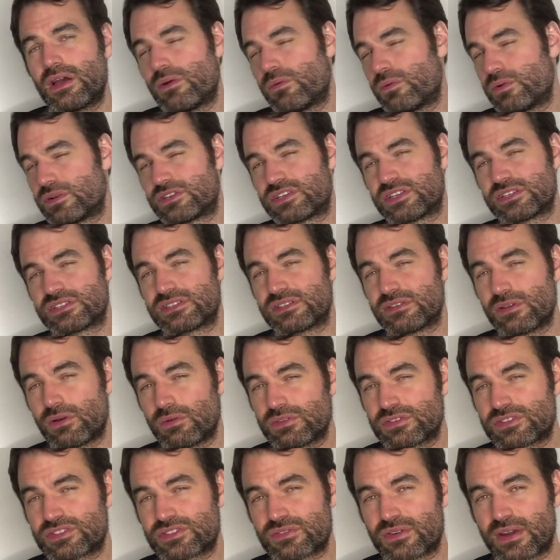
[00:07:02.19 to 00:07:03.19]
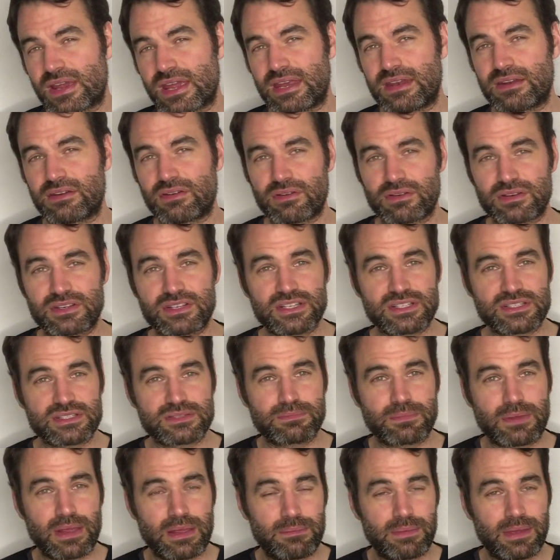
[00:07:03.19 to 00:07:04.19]
which is no strainer,
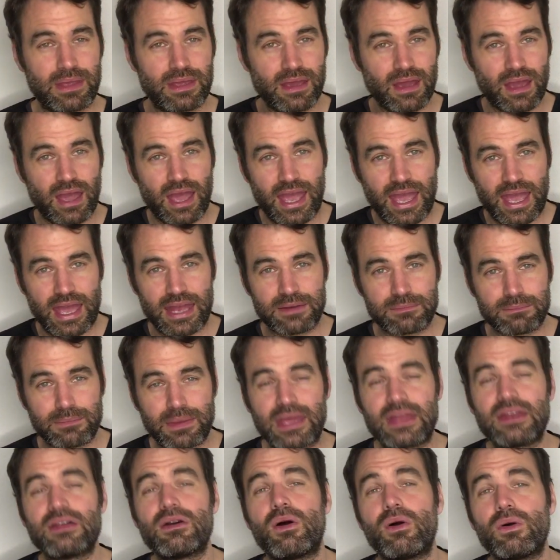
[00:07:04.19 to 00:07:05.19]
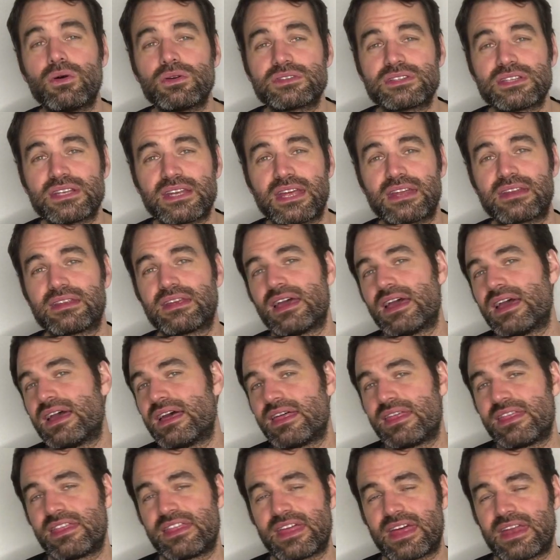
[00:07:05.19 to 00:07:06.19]
just maybe handmade holes in it,
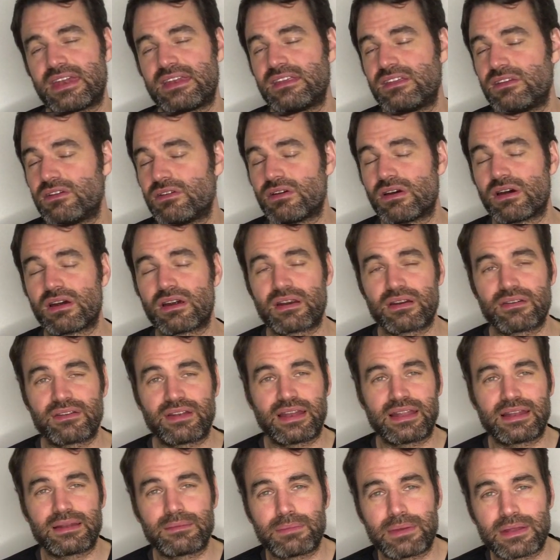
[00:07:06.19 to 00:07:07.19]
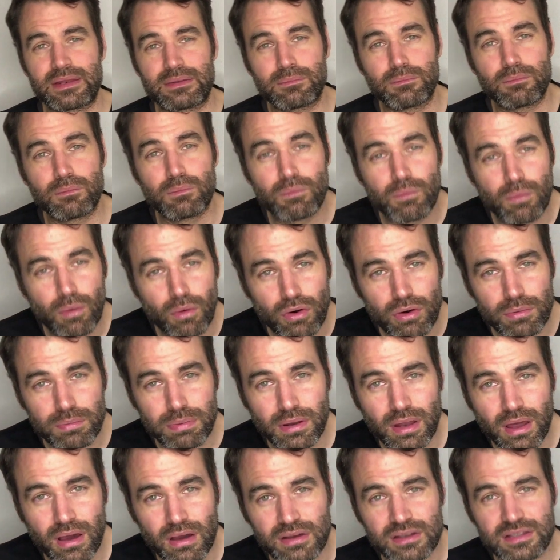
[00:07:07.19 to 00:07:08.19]
then you are a little bit more
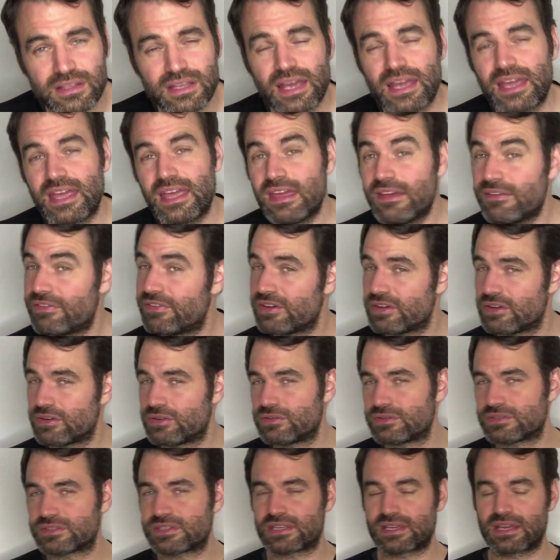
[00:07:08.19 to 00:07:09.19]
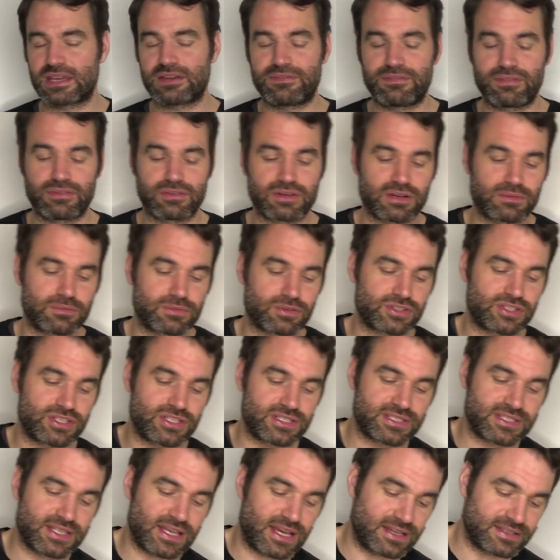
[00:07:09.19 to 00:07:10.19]
blocked if you're using a Fukamushi
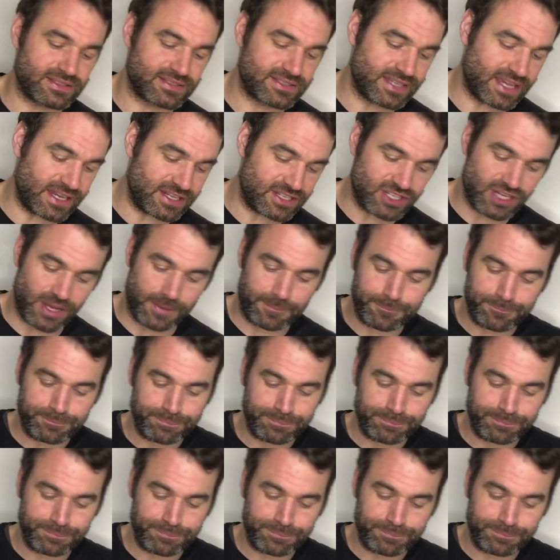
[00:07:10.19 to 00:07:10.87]
style Sencha.